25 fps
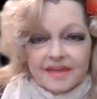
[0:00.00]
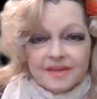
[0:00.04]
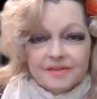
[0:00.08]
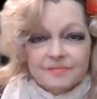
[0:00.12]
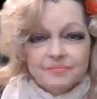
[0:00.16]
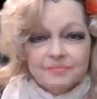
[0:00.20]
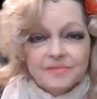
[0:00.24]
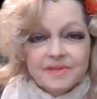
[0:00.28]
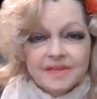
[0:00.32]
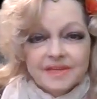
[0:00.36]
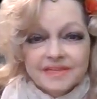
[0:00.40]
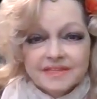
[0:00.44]

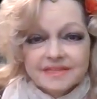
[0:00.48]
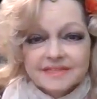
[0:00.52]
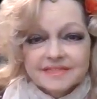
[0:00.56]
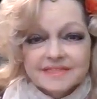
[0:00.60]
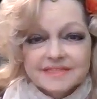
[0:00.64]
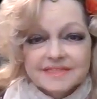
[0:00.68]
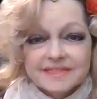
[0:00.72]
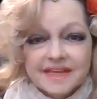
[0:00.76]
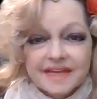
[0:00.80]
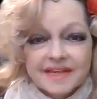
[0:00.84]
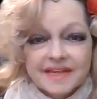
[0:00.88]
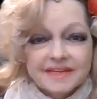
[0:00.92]
It
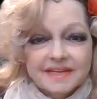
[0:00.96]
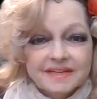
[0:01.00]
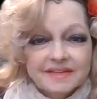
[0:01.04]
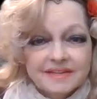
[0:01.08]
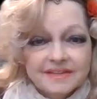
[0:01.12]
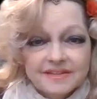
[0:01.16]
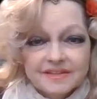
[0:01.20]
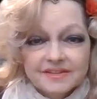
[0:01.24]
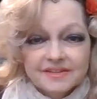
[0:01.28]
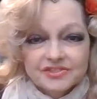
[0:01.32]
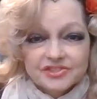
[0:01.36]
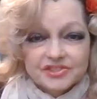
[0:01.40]
means that
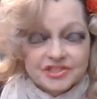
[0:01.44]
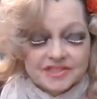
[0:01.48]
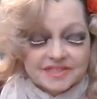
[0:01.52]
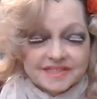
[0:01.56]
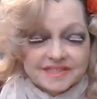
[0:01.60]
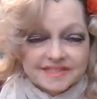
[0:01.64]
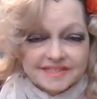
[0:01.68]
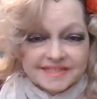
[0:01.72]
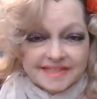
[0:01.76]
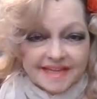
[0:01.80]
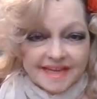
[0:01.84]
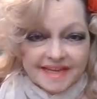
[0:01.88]
she
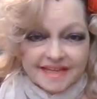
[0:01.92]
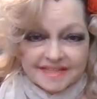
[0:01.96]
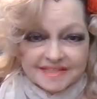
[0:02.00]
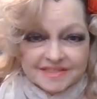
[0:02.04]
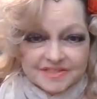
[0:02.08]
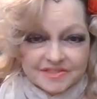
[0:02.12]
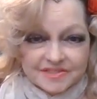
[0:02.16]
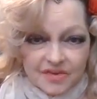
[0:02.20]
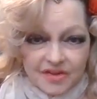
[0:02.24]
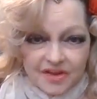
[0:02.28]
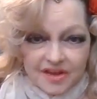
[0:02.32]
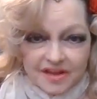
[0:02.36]

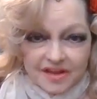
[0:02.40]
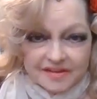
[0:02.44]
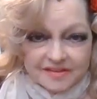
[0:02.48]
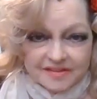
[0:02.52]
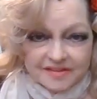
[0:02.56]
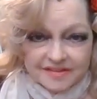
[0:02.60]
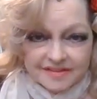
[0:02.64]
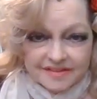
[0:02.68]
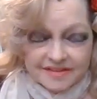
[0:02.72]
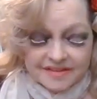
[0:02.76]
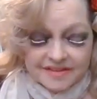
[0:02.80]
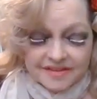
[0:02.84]
stands
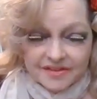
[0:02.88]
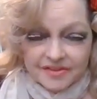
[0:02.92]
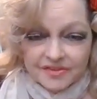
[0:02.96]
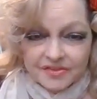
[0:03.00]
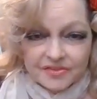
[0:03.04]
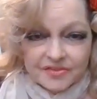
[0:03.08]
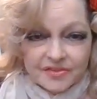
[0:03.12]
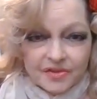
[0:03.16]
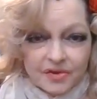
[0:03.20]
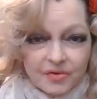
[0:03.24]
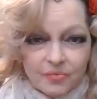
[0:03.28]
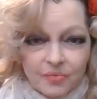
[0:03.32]
on
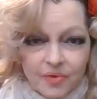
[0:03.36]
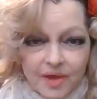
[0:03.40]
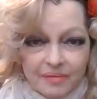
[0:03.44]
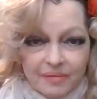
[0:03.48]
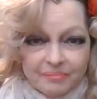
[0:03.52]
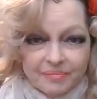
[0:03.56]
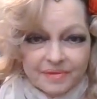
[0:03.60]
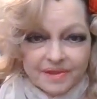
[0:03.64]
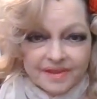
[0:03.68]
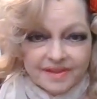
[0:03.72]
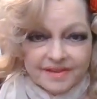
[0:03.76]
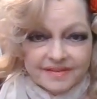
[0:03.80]
their
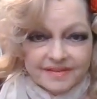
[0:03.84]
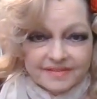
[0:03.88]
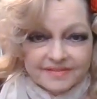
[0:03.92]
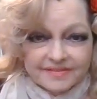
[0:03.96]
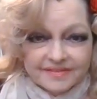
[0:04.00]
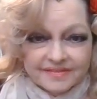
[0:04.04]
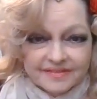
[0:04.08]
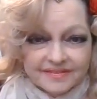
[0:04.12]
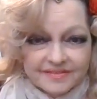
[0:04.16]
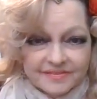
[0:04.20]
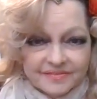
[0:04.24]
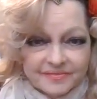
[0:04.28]

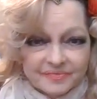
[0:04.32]
weapon.